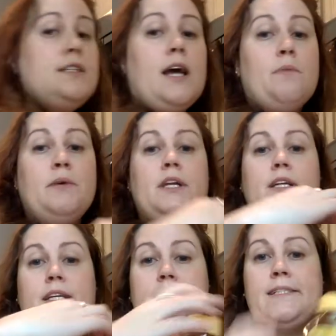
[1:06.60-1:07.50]
I'm going to
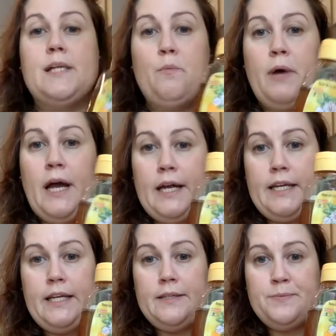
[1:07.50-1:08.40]
need some
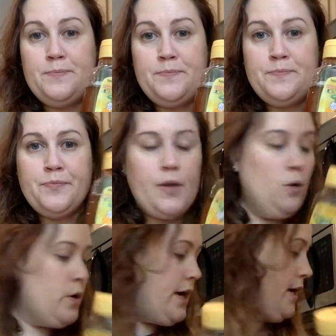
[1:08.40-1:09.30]
honey.
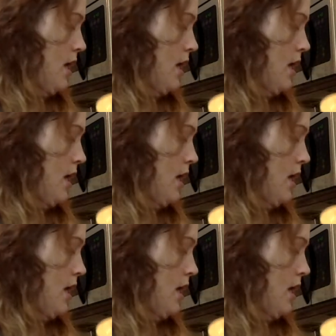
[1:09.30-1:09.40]
Okay?